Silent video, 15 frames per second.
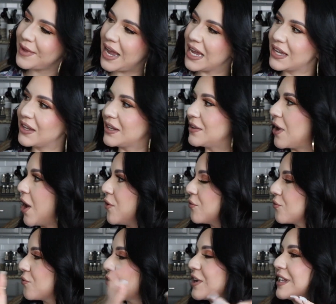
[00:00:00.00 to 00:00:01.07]
I can
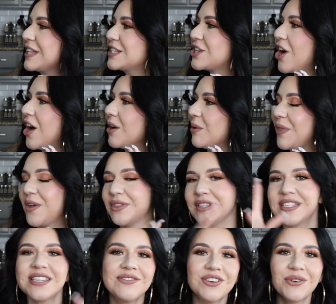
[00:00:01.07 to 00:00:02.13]
freely talk without the
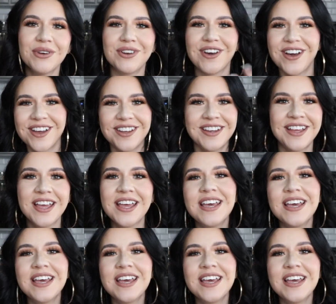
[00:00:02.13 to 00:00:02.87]
TV going on,